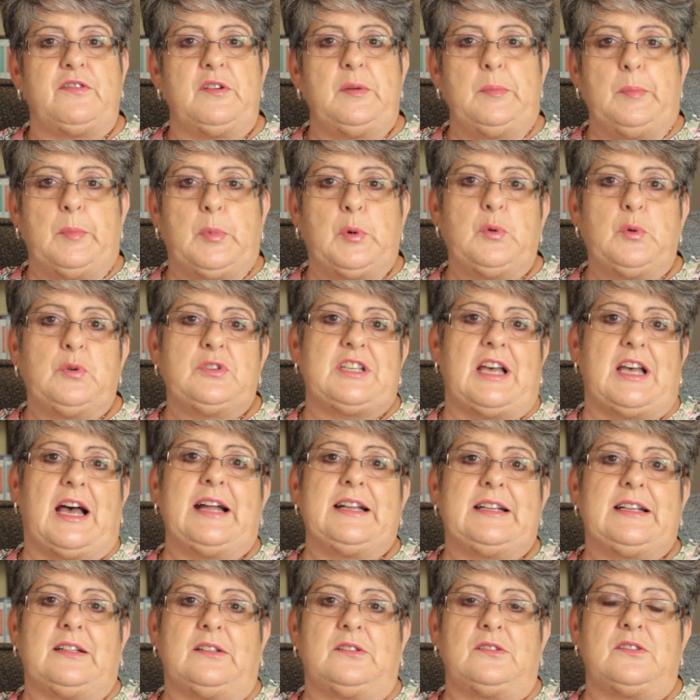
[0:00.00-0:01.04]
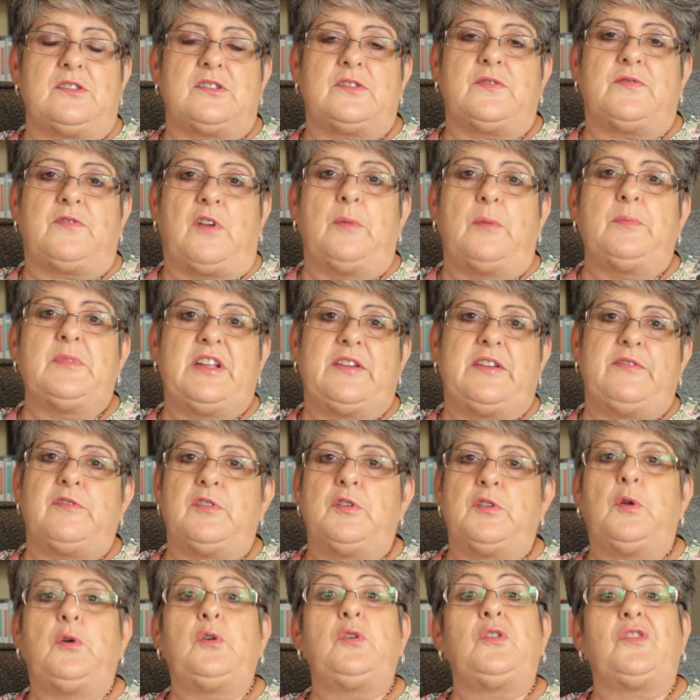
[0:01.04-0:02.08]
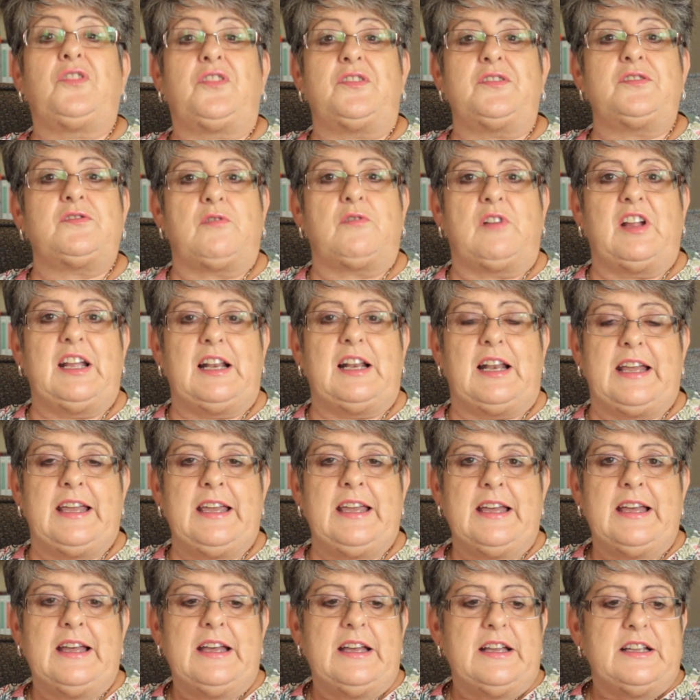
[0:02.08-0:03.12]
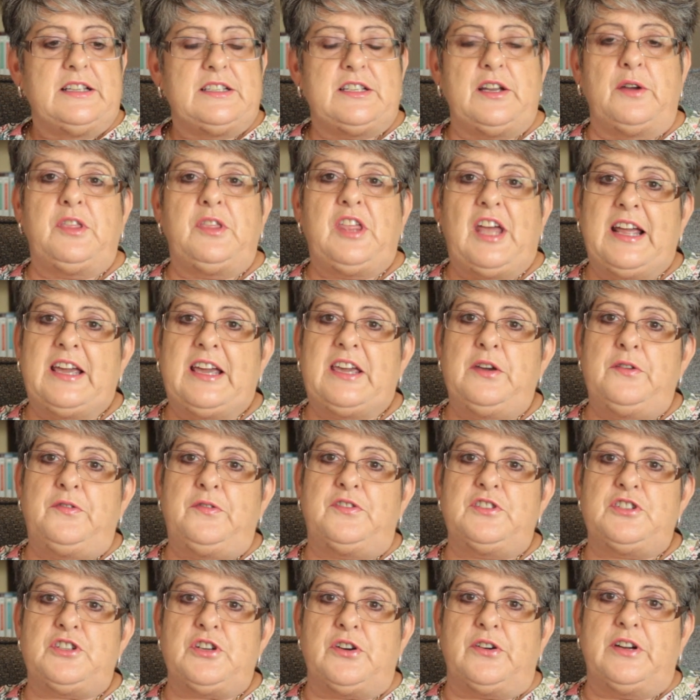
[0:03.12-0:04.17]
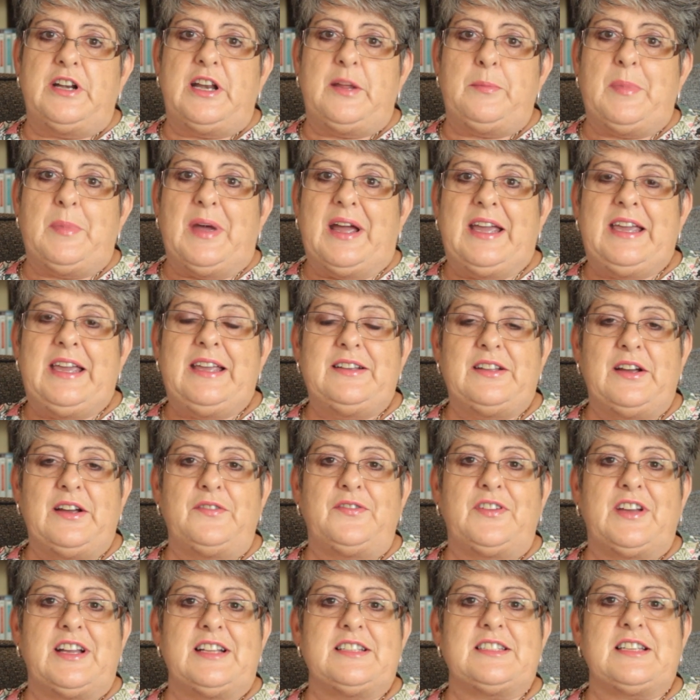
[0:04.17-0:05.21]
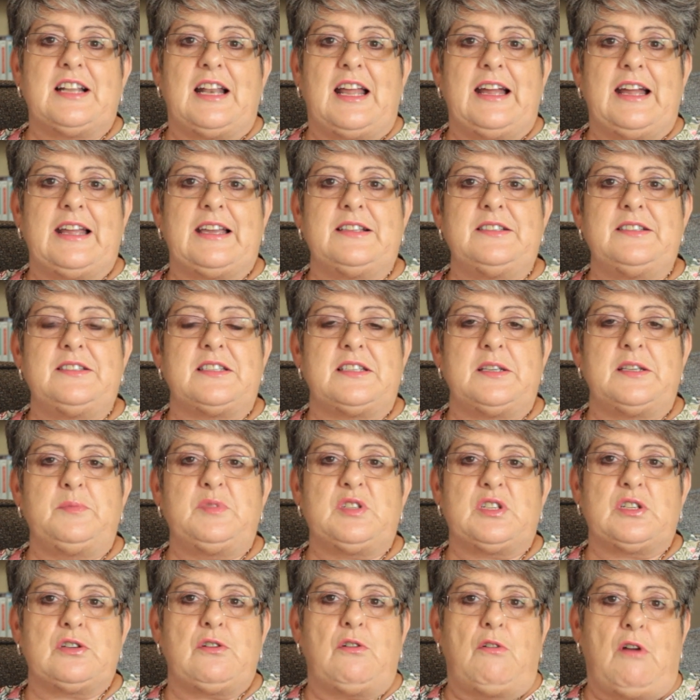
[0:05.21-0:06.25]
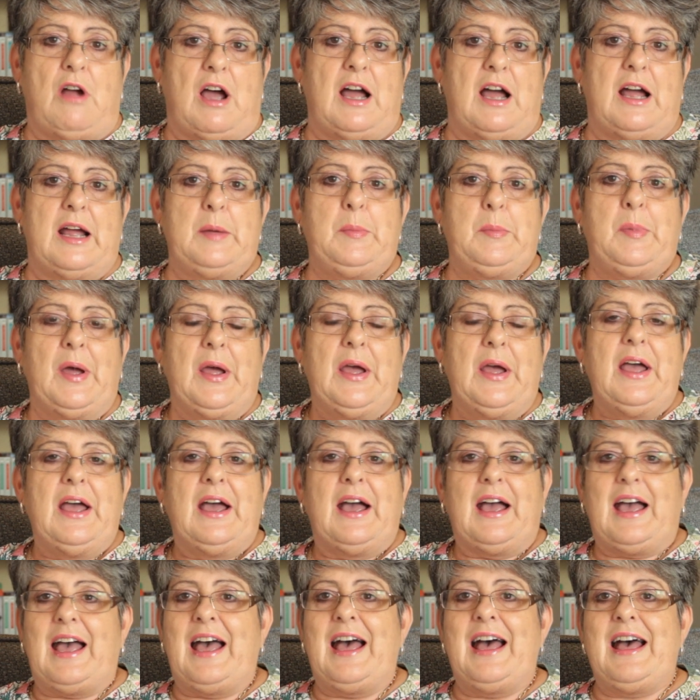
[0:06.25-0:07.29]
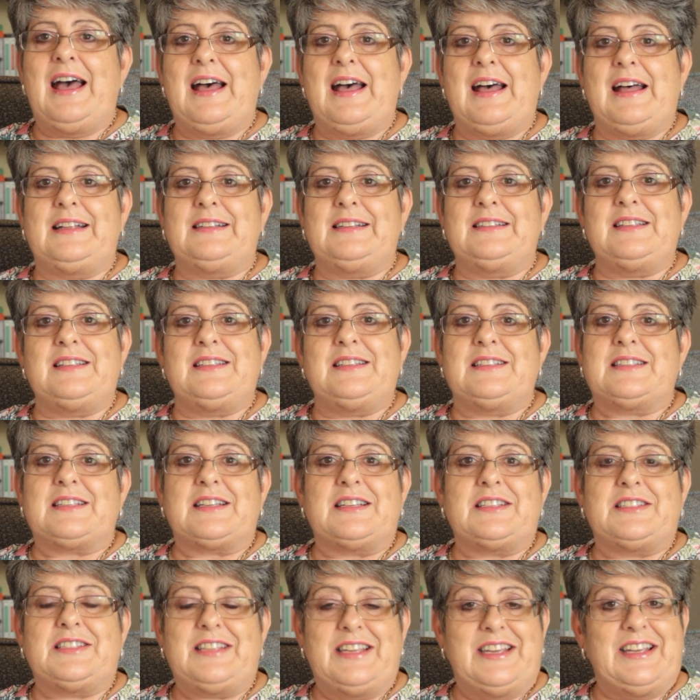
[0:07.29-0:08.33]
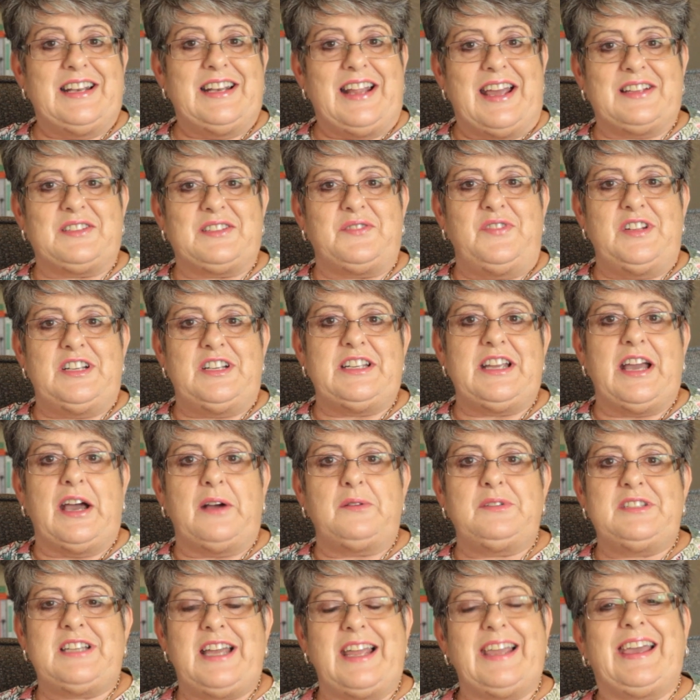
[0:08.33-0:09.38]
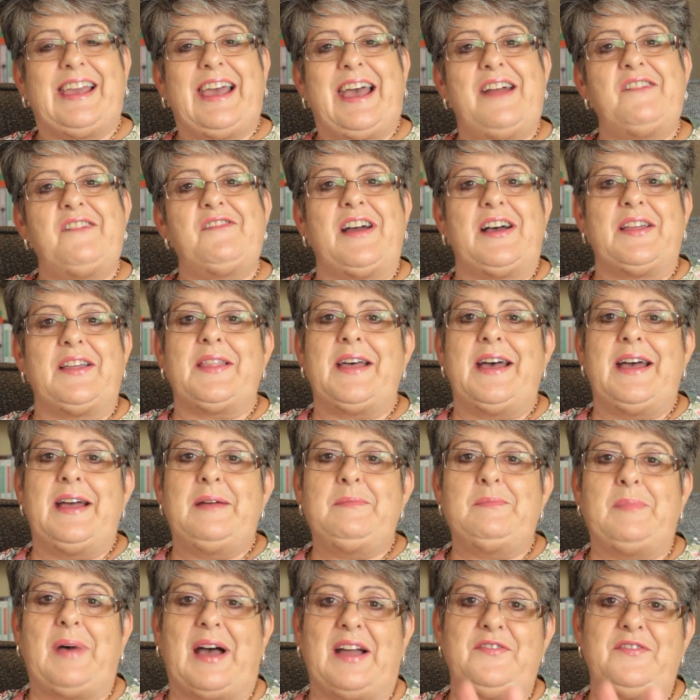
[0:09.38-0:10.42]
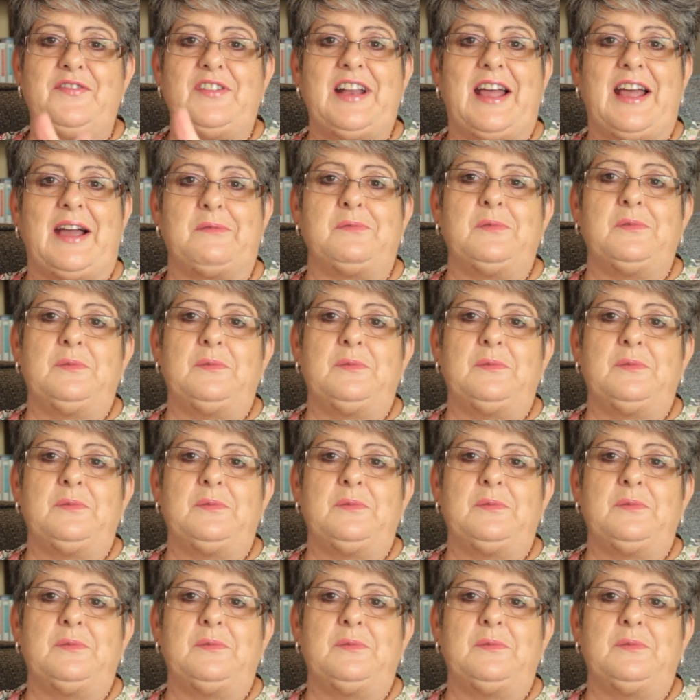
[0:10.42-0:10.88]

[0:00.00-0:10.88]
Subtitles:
book titles from different authors, really. So thank you for joining me. Don't forget to like and subscribe, and see you next video. Take care out there. Bye for now.